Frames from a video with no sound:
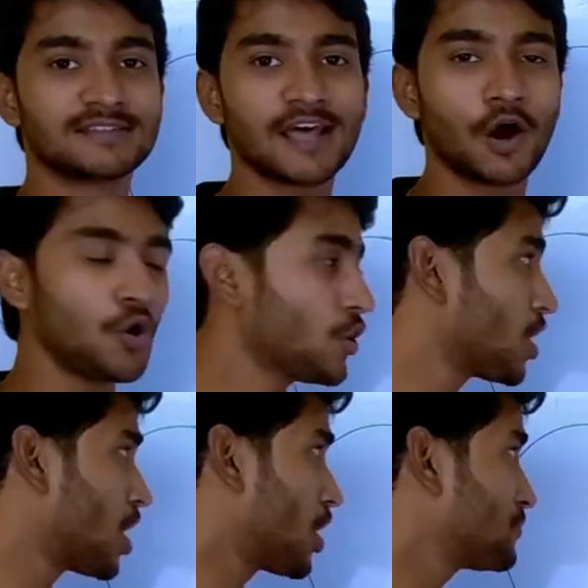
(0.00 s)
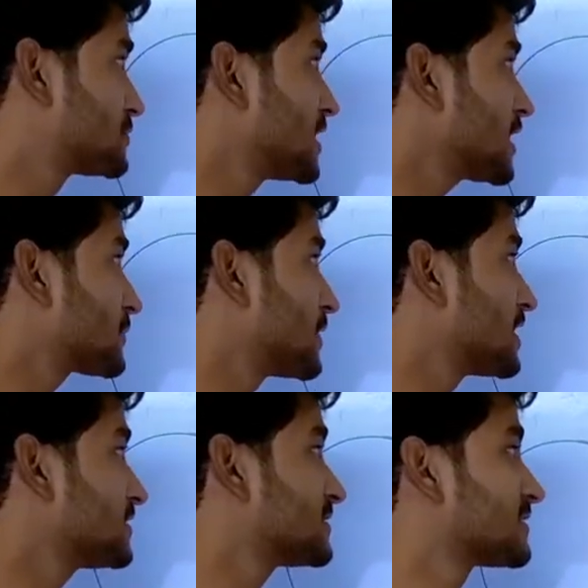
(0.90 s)
So, object
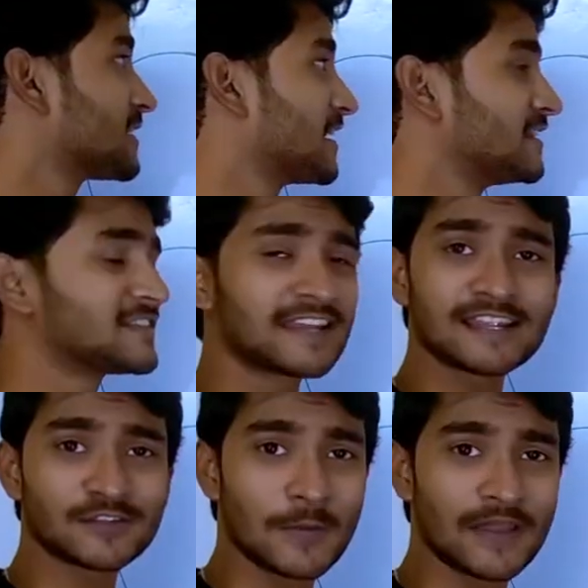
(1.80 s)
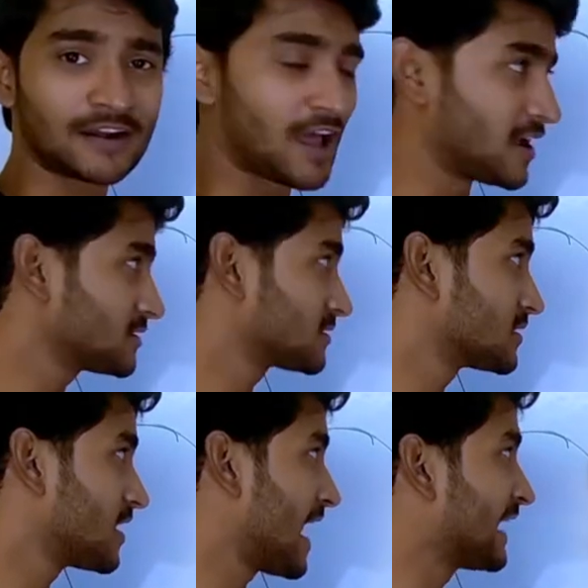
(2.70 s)
means instance of a class